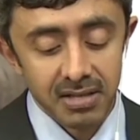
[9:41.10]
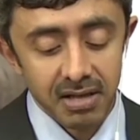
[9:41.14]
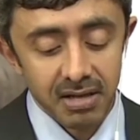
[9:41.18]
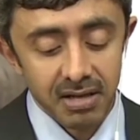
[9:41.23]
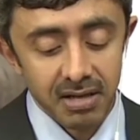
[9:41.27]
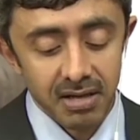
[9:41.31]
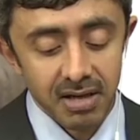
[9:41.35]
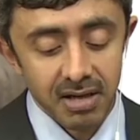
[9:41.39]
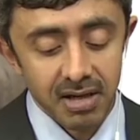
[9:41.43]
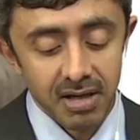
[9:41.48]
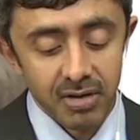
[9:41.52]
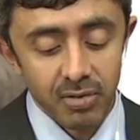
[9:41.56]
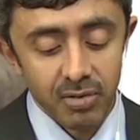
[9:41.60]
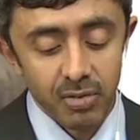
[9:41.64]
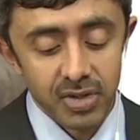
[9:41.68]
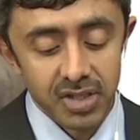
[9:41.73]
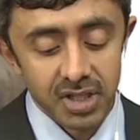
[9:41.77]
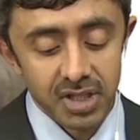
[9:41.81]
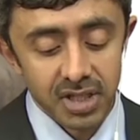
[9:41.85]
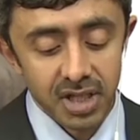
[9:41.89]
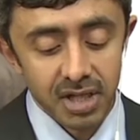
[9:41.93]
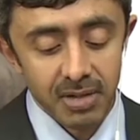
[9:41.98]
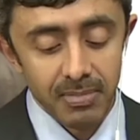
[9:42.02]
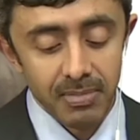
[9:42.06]

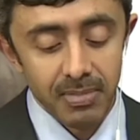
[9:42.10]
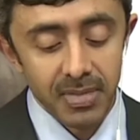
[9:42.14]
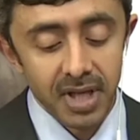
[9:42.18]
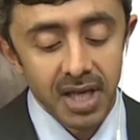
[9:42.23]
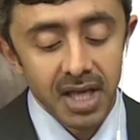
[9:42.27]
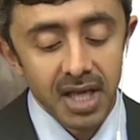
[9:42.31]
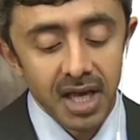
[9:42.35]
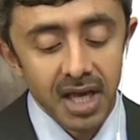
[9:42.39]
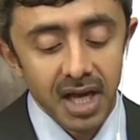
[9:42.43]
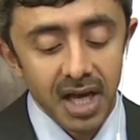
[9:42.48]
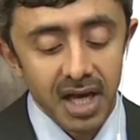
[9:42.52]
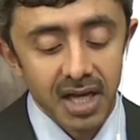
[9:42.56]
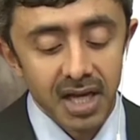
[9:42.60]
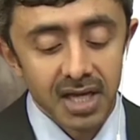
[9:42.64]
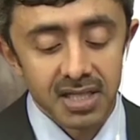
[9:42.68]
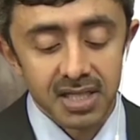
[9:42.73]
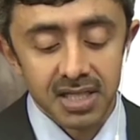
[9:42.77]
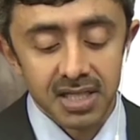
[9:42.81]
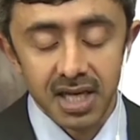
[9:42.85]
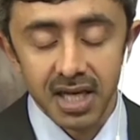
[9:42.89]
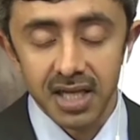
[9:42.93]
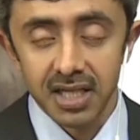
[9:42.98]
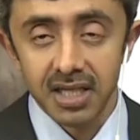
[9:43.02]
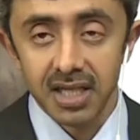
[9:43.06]
international actors to
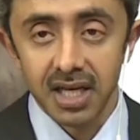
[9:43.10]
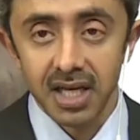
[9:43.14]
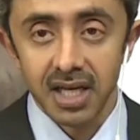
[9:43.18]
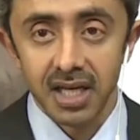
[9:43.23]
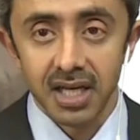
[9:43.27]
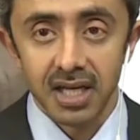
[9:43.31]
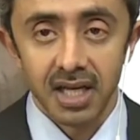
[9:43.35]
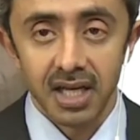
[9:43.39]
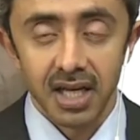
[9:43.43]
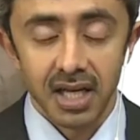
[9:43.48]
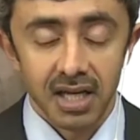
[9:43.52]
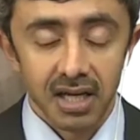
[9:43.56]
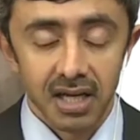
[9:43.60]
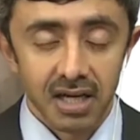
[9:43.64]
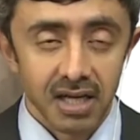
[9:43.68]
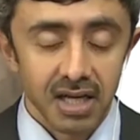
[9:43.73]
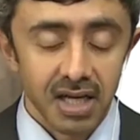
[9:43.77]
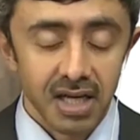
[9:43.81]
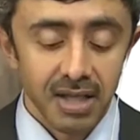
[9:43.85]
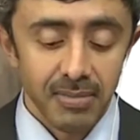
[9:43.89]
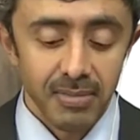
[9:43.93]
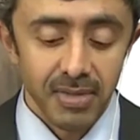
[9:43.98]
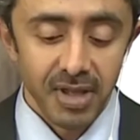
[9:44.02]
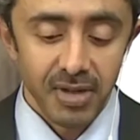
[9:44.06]
bring the positions
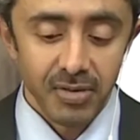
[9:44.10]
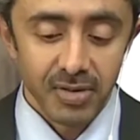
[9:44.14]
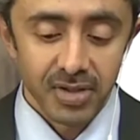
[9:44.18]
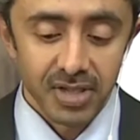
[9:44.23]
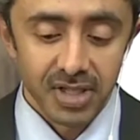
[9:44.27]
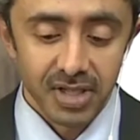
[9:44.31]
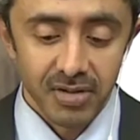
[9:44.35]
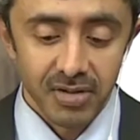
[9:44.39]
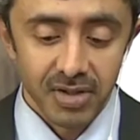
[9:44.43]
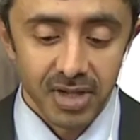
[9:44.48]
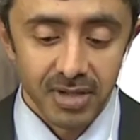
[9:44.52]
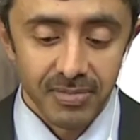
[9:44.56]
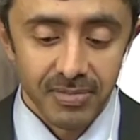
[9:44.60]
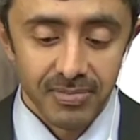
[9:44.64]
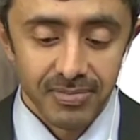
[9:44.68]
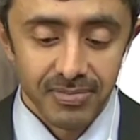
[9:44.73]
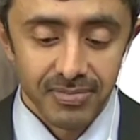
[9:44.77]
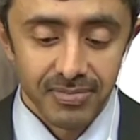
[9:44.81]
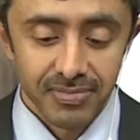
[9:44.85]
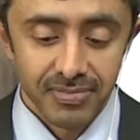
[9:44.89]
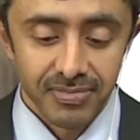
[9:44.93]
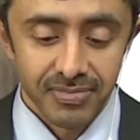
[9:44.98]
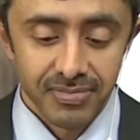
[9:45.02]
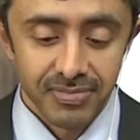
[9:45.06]
of both countries
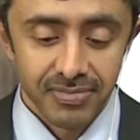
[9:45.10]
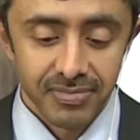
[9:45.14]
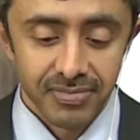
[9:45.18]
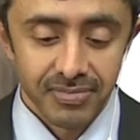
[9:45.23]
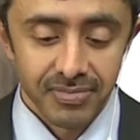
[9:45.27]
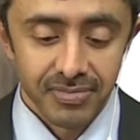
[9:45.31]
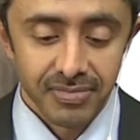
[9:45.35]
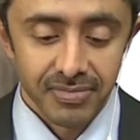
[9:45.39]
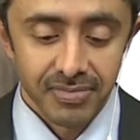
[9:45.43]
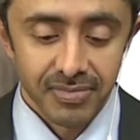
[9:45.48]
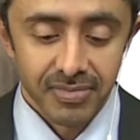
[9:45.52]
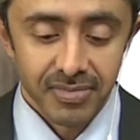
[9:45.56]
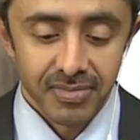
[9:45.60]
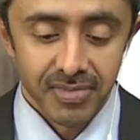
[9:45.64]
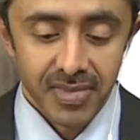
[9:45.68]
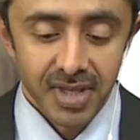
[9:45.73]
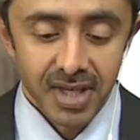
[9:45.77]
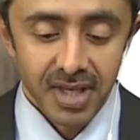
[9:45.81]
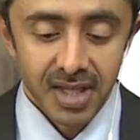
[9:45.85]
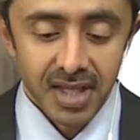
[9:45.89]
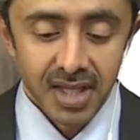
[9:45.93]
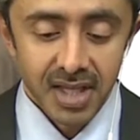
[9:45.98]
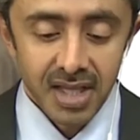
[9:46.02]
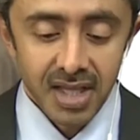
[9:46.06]
closer and to
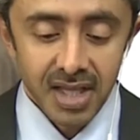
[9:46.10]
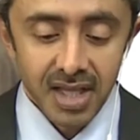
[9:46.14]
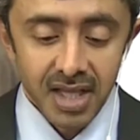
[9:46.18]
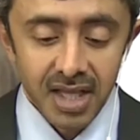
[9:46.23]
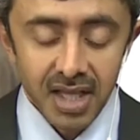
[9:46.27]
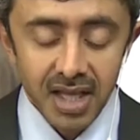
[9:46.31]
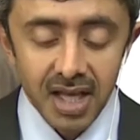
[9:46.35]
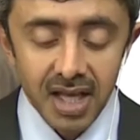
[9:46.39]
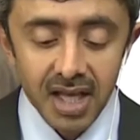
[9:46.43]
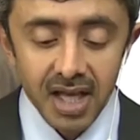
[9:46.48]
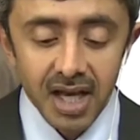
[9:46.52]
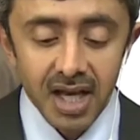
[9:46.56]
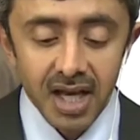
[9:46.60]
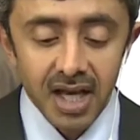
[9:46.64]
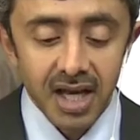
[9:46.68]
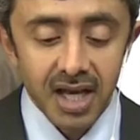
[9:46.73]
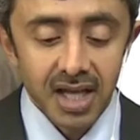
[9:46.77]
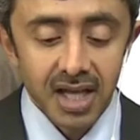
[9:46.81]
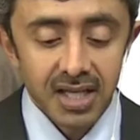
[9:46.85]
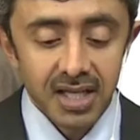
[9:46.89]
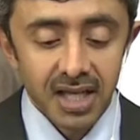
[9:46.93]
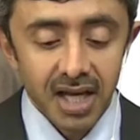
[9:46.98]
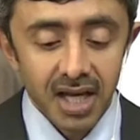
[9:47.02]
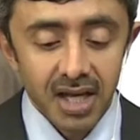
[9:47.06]
achieve peace in
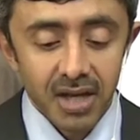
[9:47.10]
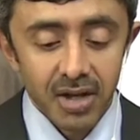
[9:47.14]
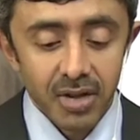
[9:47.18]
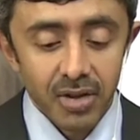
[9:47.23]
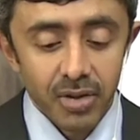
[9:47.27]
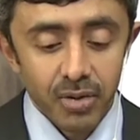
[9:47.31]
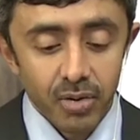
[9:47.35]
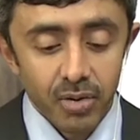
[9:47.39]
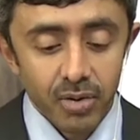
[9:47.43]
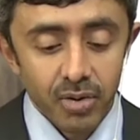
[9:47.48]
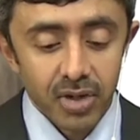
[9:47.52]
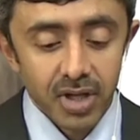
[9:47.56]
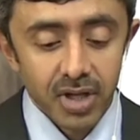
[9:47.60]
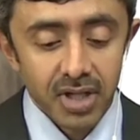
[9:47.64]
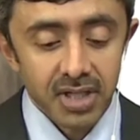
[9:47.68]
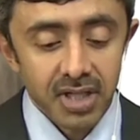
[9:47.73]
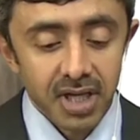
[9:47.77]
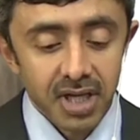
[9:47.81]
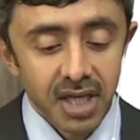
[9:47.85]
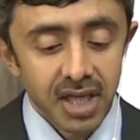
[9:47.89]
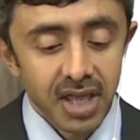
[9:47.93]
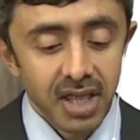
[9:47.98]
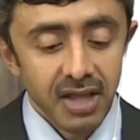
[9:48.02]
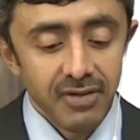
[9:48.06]
the regional and
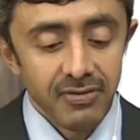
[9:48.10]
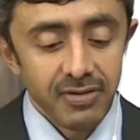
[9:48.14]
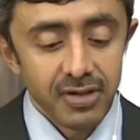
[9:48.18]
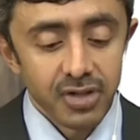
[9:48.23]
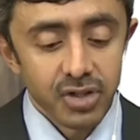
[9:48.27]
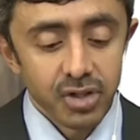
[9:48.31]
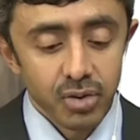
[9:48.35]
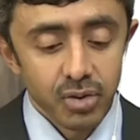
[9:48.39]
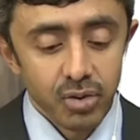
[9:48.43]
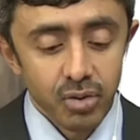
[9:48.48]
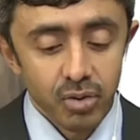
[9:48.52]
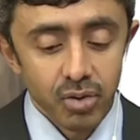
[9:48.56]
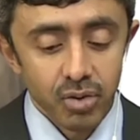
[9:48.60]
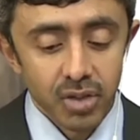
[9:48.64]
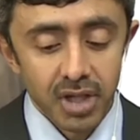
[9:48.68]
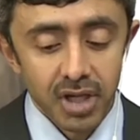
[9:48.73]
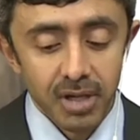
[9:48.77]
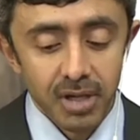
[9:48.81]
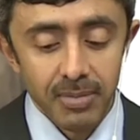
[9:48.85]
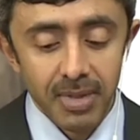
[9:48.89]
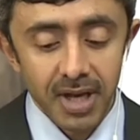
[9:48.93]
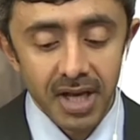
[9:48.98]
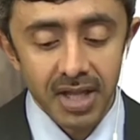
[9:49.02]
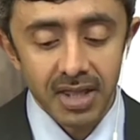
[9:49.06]
international
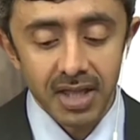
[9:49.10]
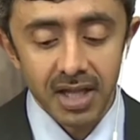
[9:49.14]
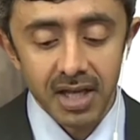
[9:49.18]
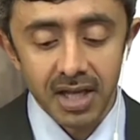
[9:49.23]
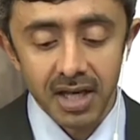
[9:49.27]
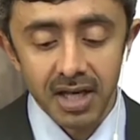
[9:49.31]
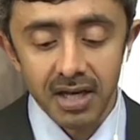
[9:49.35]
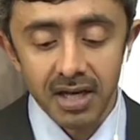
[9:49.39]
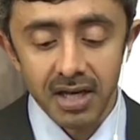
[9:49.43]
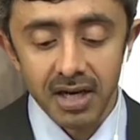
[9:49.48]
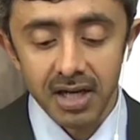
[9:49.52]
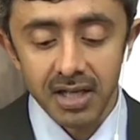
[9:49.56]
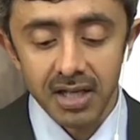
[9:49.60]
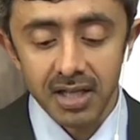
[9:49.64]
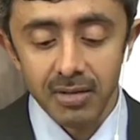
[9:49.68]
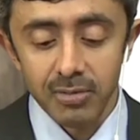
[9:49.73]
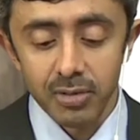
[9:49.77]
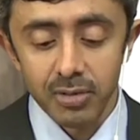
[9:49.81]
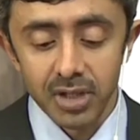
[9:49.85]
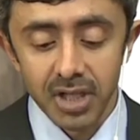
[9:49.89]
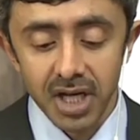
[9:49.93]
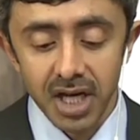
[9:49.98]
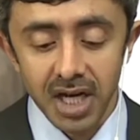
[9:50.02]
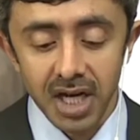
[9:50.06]
platforms. We have
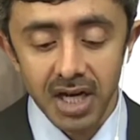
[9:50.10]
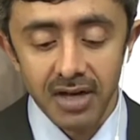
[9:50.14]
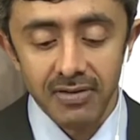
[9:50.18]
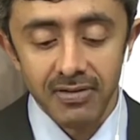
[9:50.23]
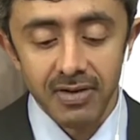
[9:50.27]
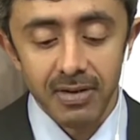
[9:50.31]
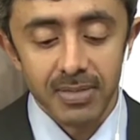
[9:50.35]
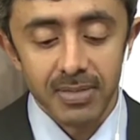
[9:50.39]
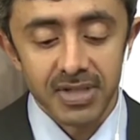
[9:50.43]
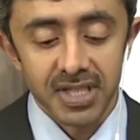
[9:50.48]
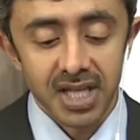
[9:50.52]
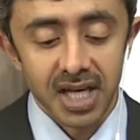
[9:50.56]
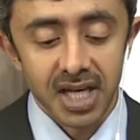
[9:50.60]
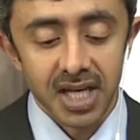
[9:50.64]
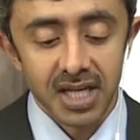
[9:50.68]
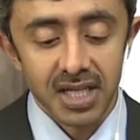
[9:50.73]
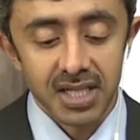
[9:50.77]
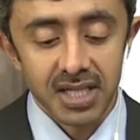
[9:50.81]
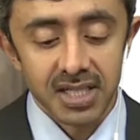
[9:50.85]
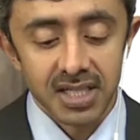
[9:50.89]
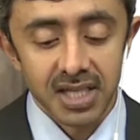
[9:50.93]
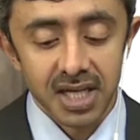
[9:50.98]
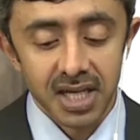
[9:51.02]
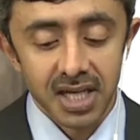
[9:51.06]
reaffirmed the need to
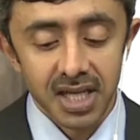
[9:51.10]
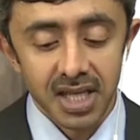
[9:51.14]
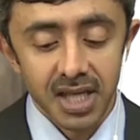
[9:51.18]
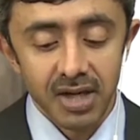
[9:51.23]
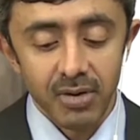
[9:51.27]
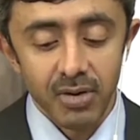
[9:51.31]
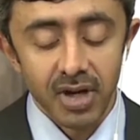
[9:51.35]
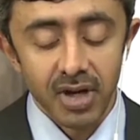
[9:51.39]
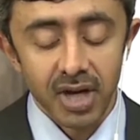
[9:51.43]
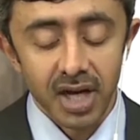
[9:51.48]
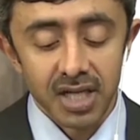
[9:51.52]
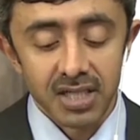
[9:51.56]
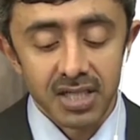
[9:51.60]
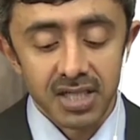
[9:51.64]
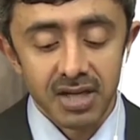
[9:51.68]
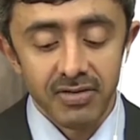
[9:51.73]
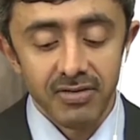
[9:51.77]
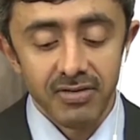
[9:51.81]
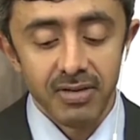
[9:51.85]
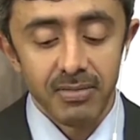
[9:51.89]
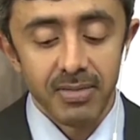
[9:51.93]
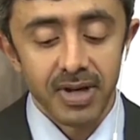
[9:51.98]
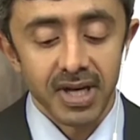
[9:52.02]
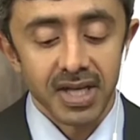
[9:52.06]

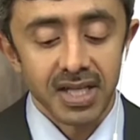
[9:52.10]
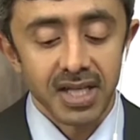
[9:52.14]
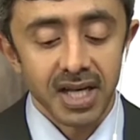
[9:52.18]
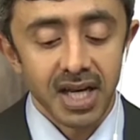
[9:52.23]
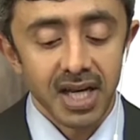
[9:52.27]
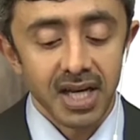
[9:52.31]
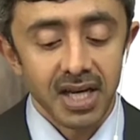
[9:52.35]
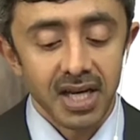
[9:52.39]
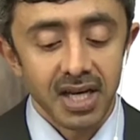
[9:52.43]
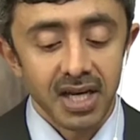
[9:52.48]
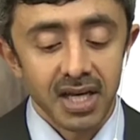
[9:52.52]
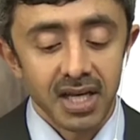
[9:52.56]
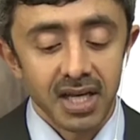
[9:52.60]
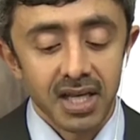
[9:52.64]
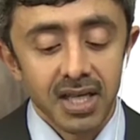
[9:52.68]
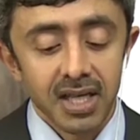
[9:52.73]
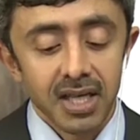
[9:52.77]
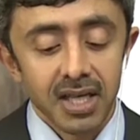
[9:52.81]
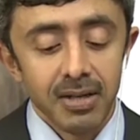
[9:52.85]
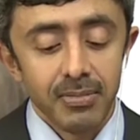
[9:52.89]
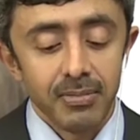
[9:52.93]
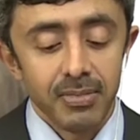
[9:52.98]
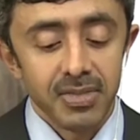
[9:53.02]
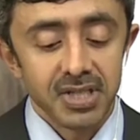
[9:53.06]
mobilize the efforts to
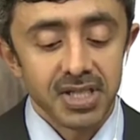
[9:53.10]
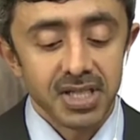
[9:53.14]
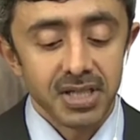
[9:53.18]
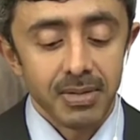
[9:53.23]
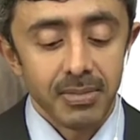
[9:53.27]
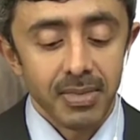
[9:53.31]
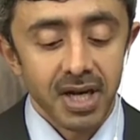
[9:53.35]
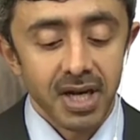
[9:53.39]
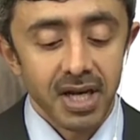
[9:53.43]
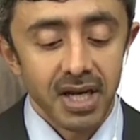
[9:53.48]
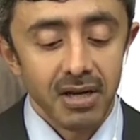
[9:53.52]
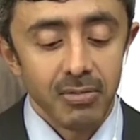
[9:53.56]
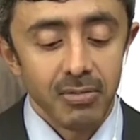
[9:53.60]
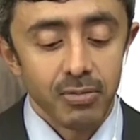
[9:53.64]
look for